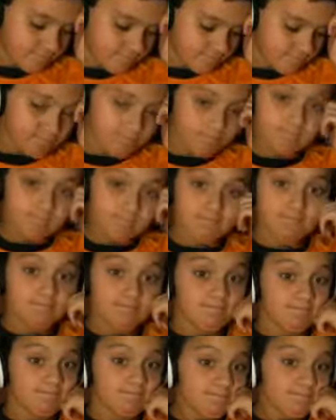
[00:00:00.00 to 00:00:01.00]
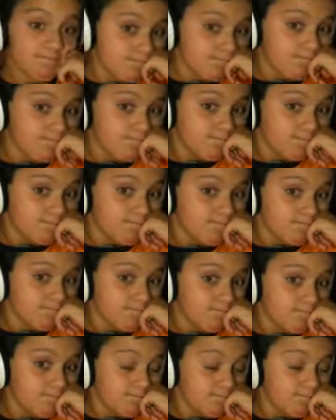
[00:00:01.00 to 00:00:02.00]

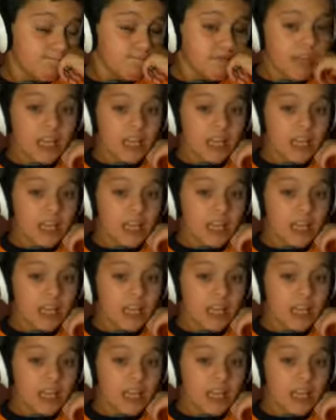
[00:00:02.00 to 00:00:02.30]
Nobody speaks.